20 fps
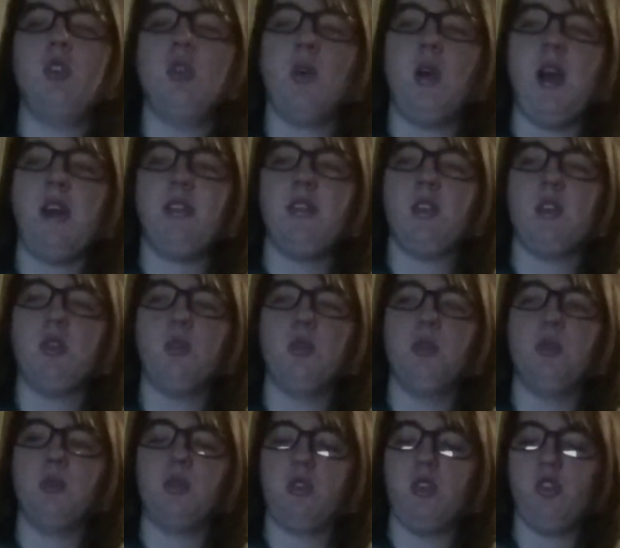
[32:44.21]
your
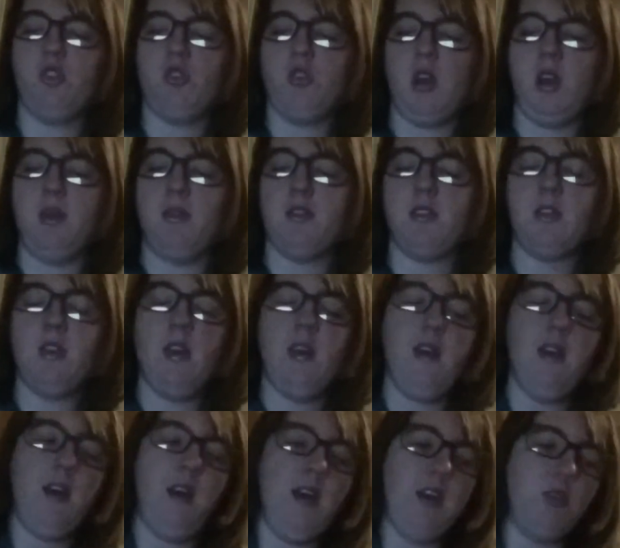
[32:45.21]
ethical constraints.
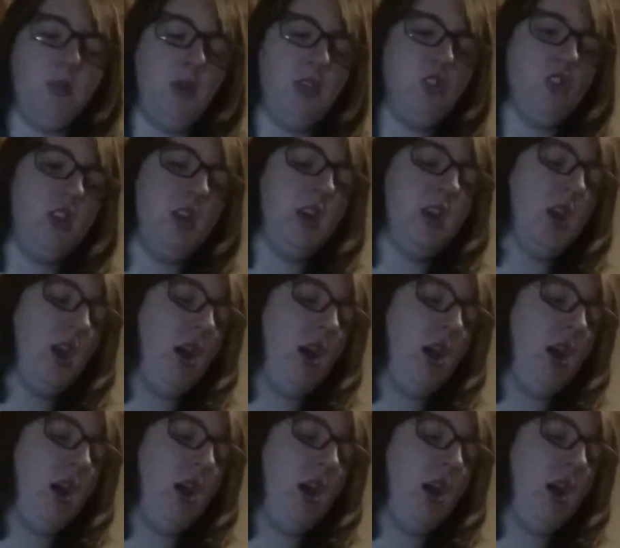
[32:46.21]
Especially